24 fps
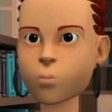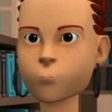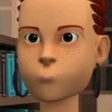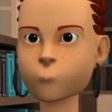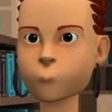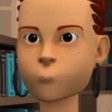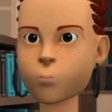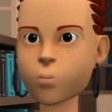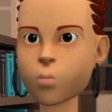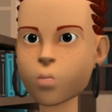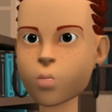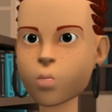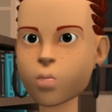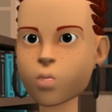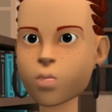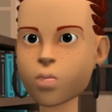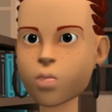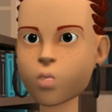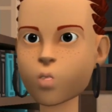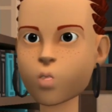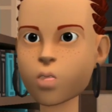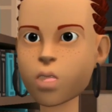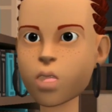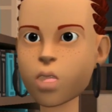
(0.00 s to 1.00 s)
and
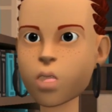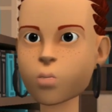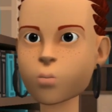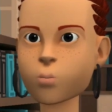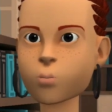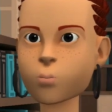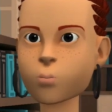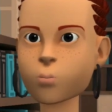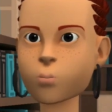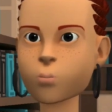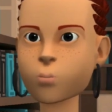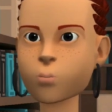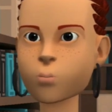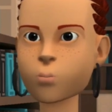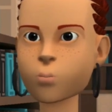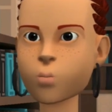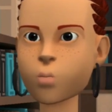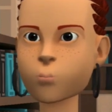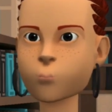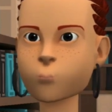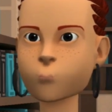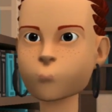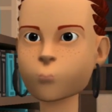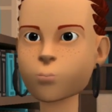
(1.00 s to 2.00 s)
Al-Linga,
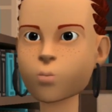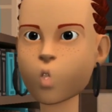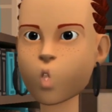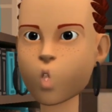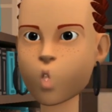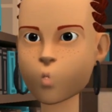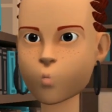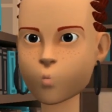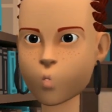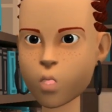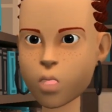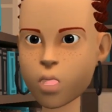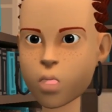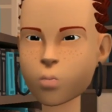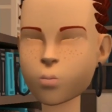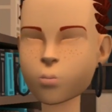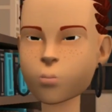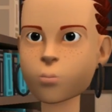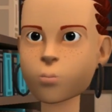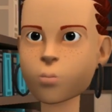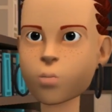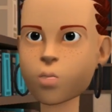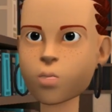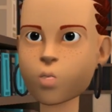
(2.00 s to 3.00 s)
and this name
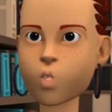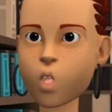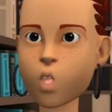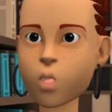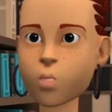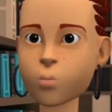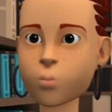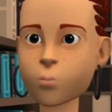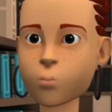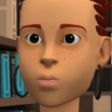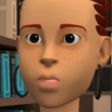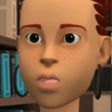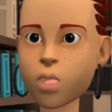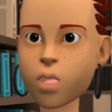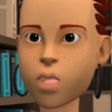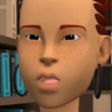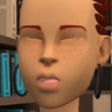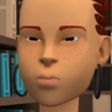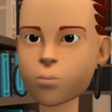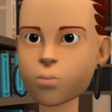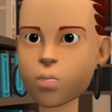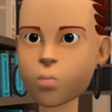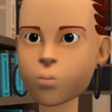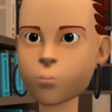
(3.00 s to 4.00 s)
is its
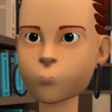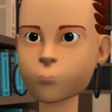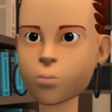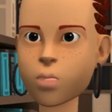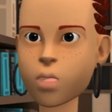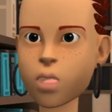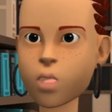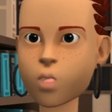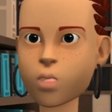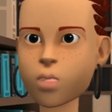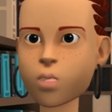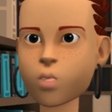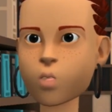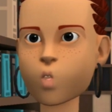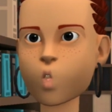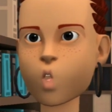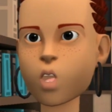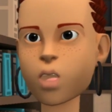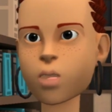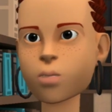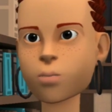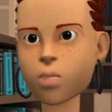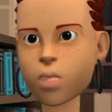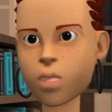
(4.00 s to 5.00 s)
permanent name in
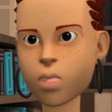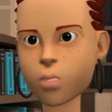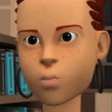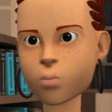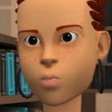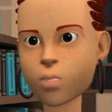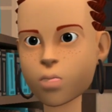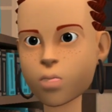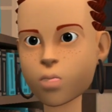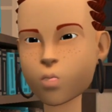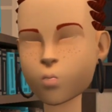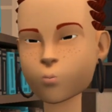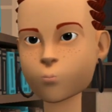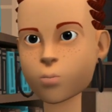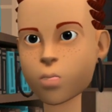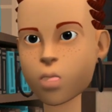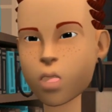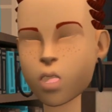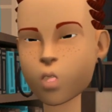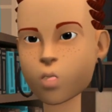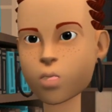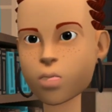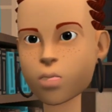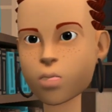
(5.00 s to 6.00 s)
our ancient
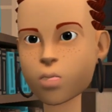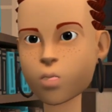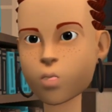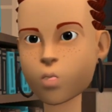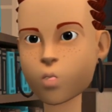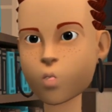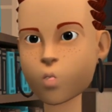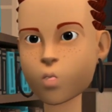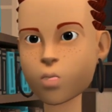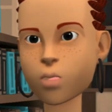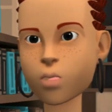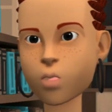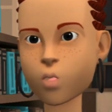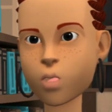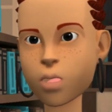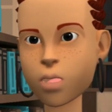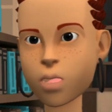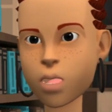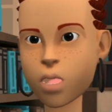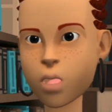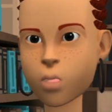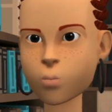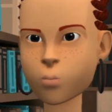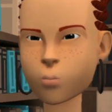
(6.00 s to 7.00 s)
Arabic
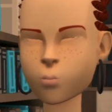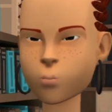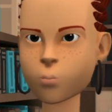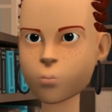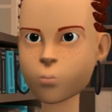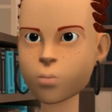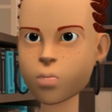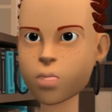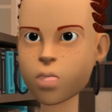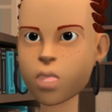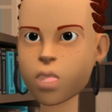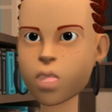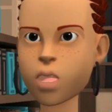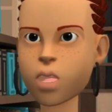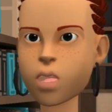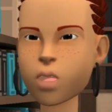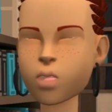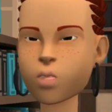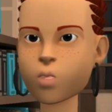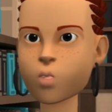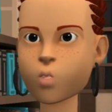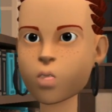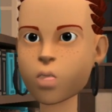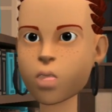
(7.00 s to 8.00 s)
language, as it is
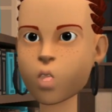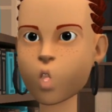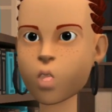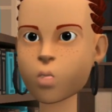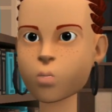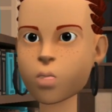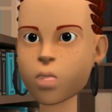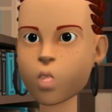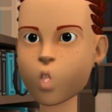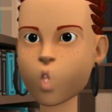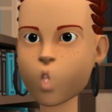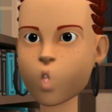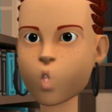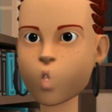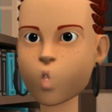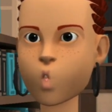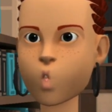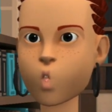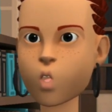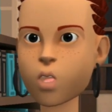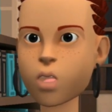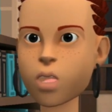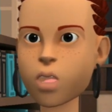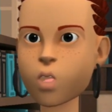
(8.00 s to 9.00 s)
known to it
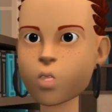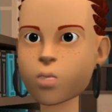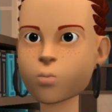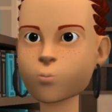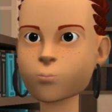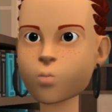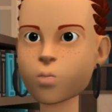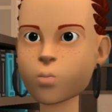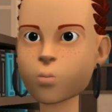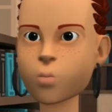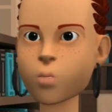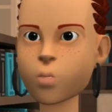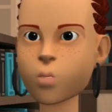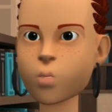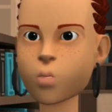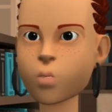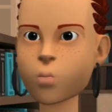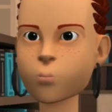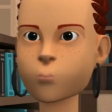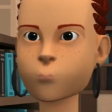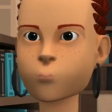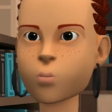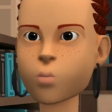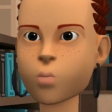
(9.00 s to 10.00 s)
in various
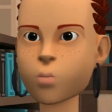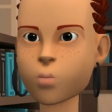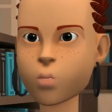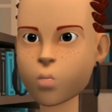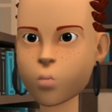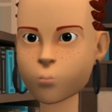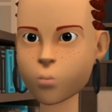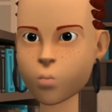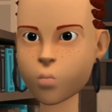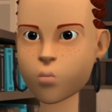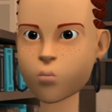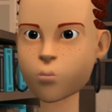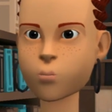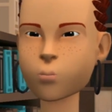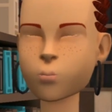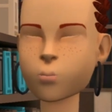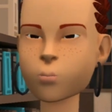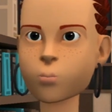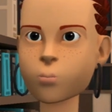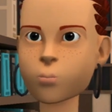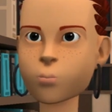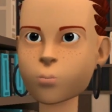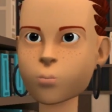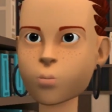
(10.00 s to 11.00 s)
Arab countries,
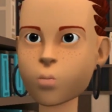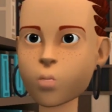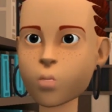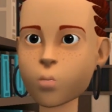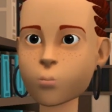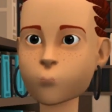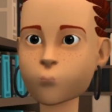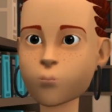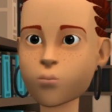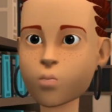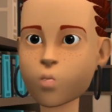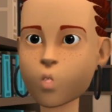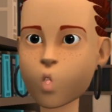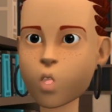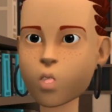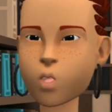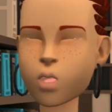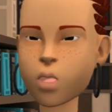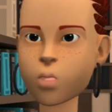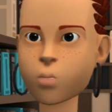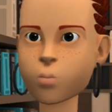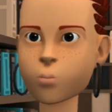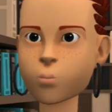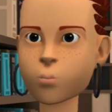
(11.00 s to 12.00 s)
and this
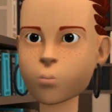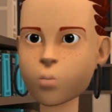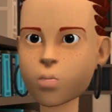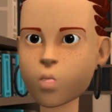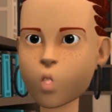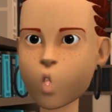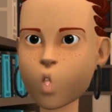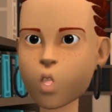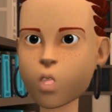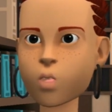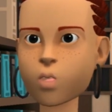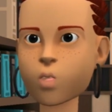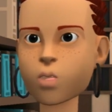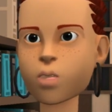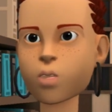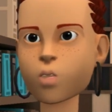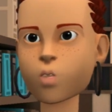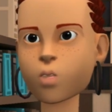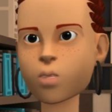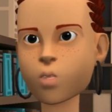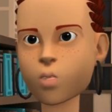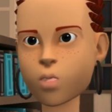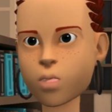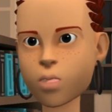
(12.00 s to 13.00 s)
name has
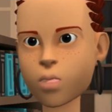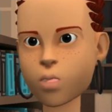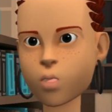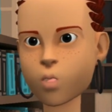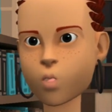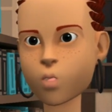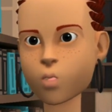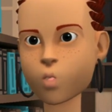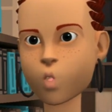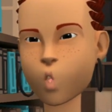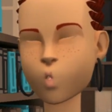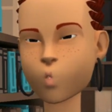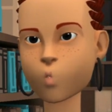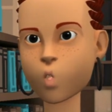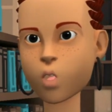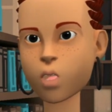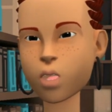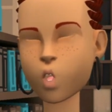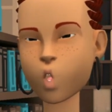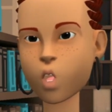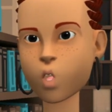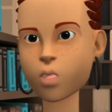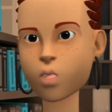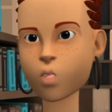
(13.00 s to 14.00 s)
also been given in
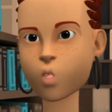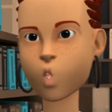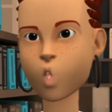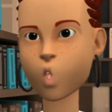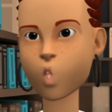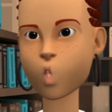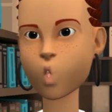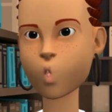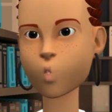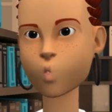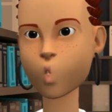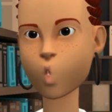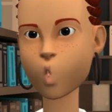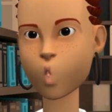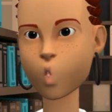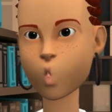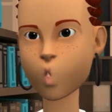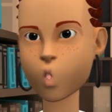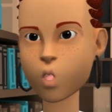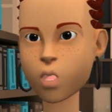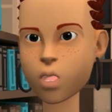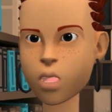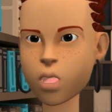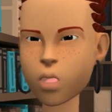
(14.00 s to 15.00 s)
all Arab
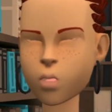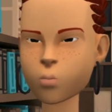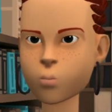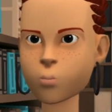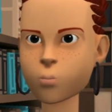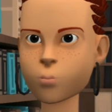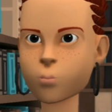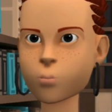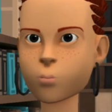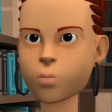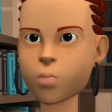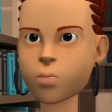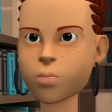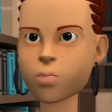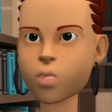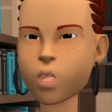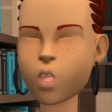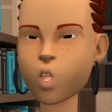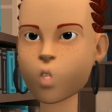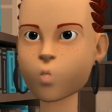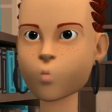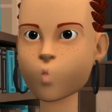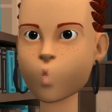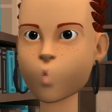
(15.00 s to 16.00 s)
documents known
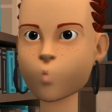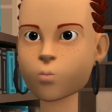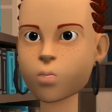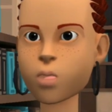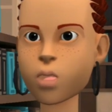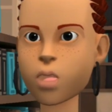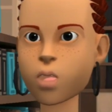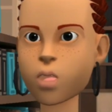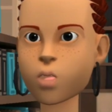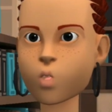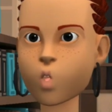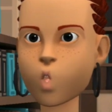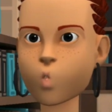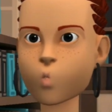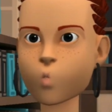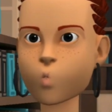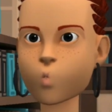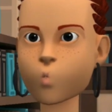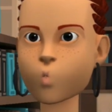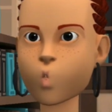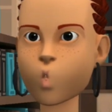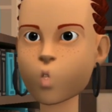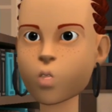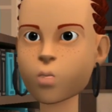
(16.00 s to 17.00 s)
to the United
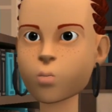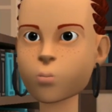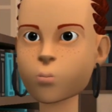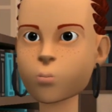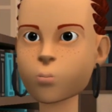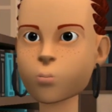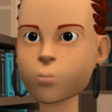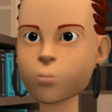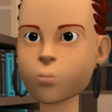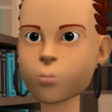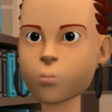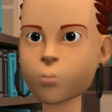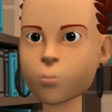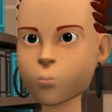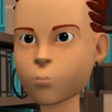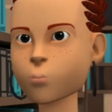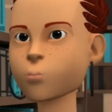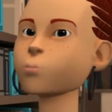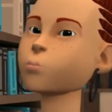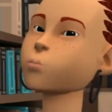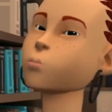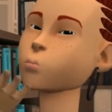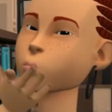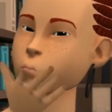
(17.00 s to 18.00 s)
Nations.
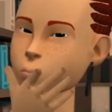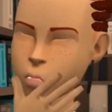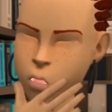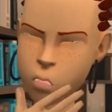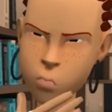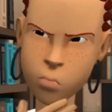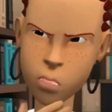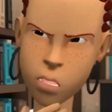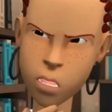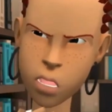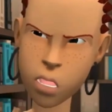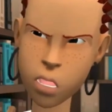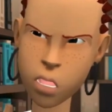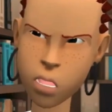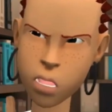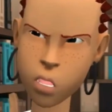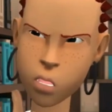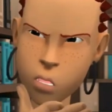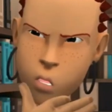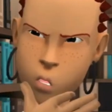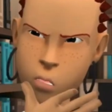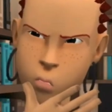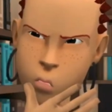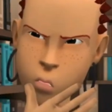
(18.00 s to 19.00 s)
Other
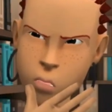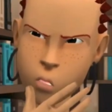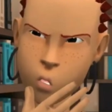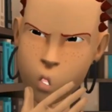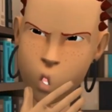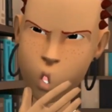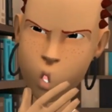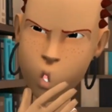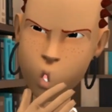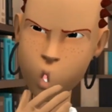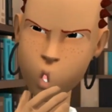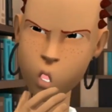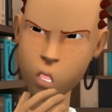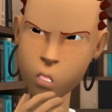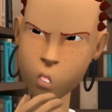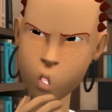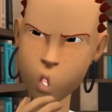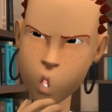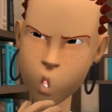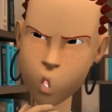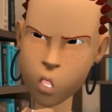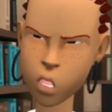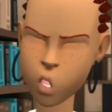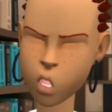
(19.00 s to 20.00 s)
names for the
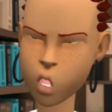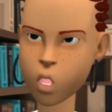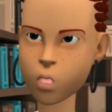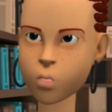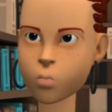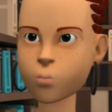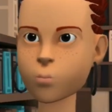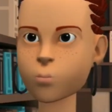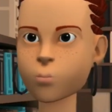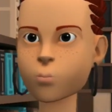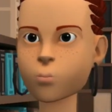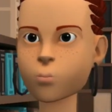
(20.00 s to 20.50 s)
Arabian Gulf